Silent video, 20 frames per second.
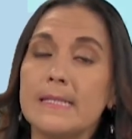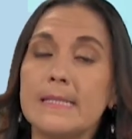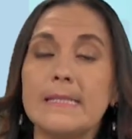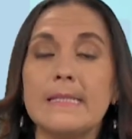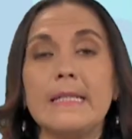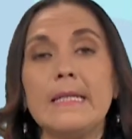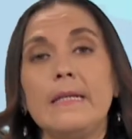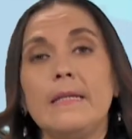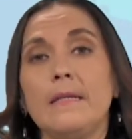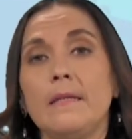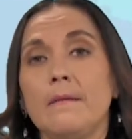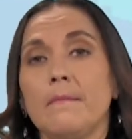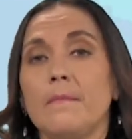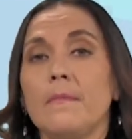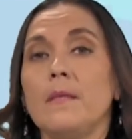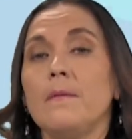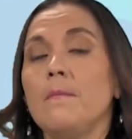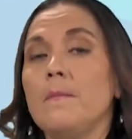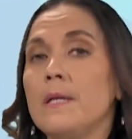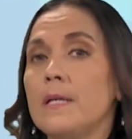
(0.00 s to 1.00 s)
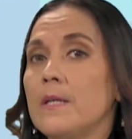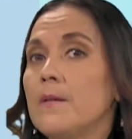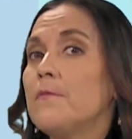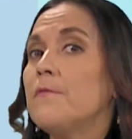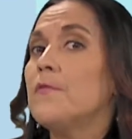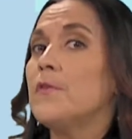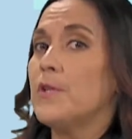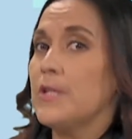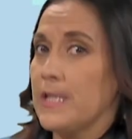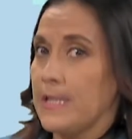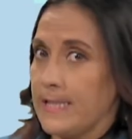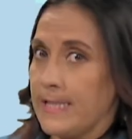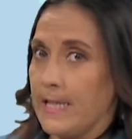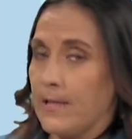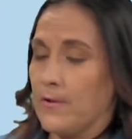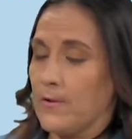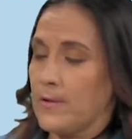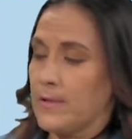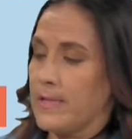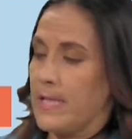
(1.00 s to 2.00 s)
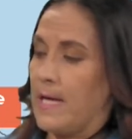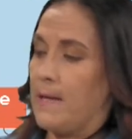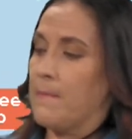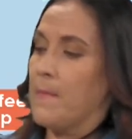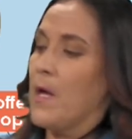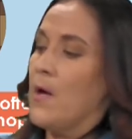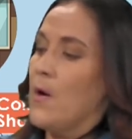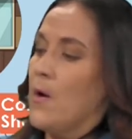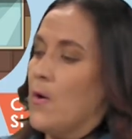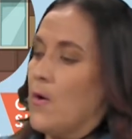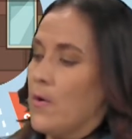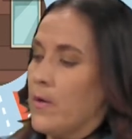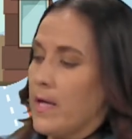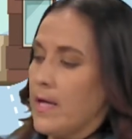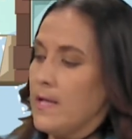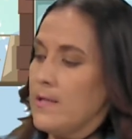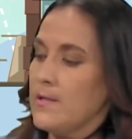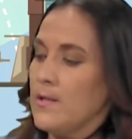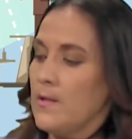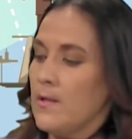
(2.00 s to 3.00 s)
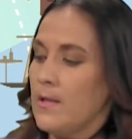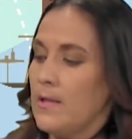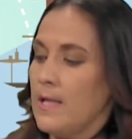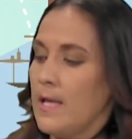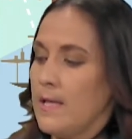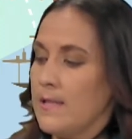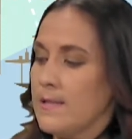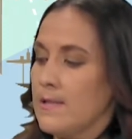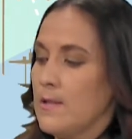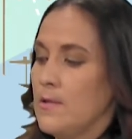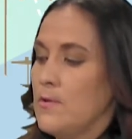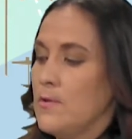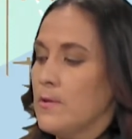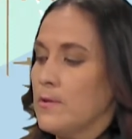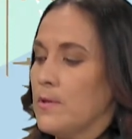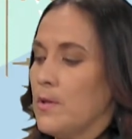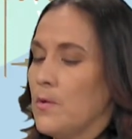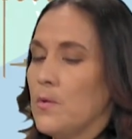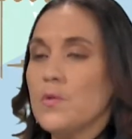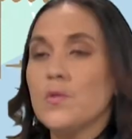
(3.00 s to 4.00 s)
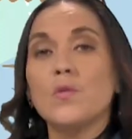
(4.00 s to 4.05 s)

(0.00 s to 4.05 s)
see the video for the second time. Okay, so let's look those